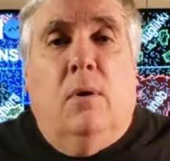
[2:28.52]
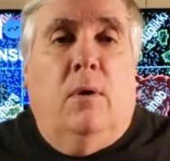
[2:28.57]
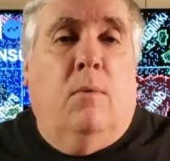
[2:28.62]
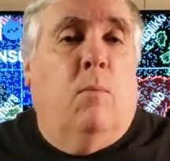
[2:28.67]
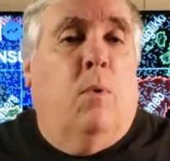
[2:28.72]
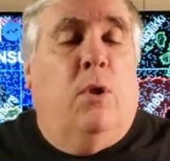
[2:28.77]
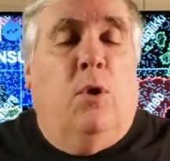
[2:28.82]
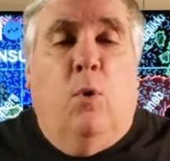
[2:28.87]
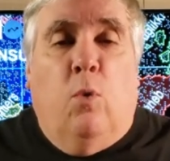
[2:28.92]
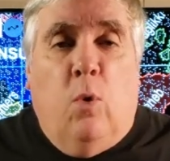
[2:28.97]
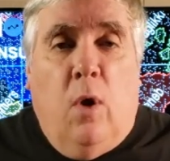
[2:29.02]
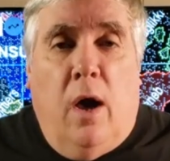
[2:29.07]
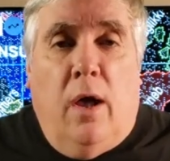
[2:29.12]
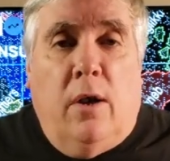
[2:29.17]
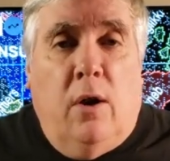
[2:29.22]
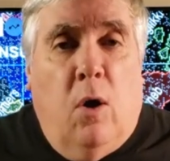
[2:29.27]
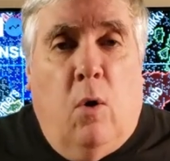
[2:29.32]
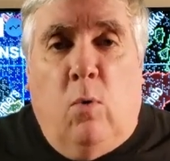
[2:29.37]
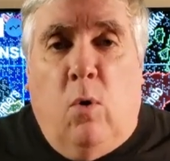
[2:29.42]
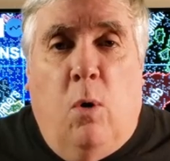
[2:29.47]
when you
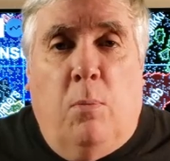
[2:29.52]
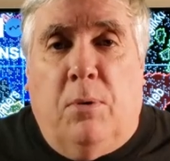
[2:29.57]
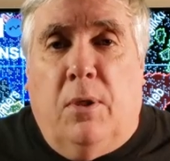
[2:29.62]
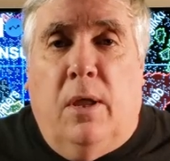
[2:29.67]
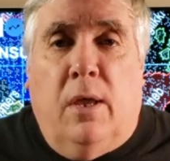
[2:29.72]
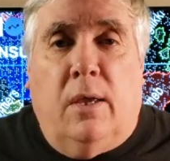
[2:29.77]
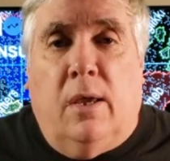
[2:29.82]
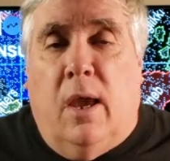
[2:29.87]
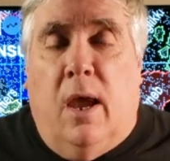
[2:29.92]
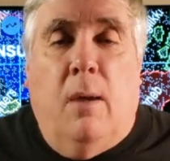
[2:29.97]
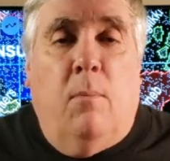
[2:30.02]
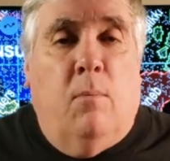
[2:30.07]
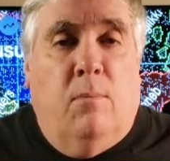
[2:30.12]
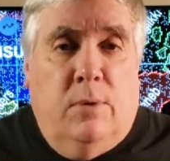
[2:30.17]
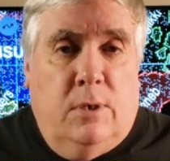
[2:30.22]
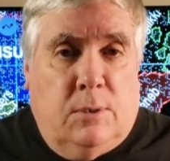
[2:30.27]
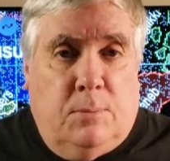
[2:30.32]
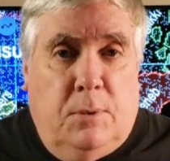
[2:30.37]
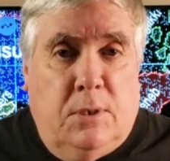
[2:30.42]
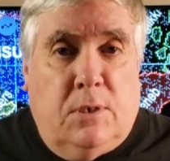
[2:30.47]
run a role-playing game,
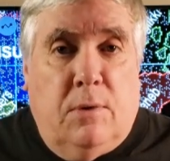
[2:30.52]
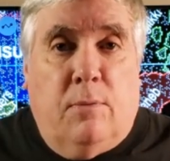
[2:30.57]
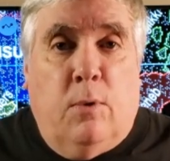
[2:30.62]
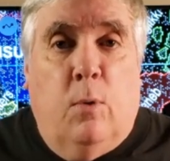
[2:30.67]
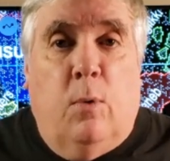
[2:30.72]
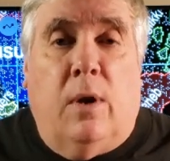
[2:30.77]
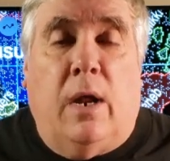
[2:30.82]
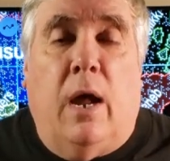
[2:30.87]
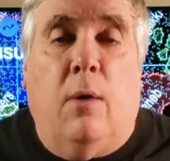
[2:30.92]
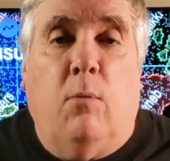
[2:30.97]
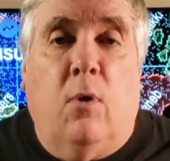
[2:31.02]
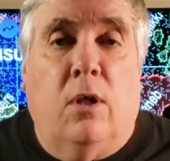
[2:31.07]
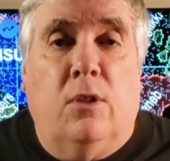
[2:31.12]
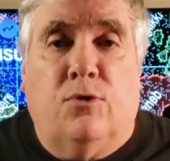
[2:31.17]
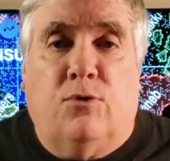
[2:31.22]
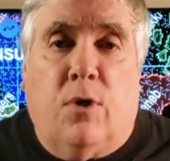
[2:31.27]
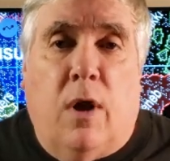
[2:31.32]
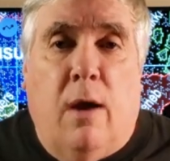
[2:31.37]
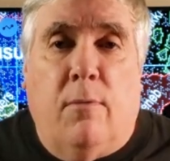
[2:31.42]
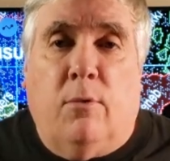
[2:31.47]
specifically when I run
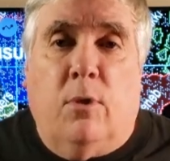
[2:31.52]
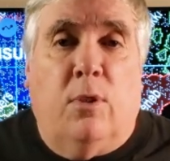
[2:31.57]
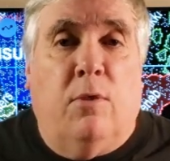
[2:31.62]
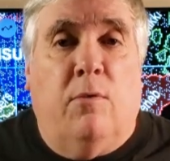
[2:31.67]
Traveller,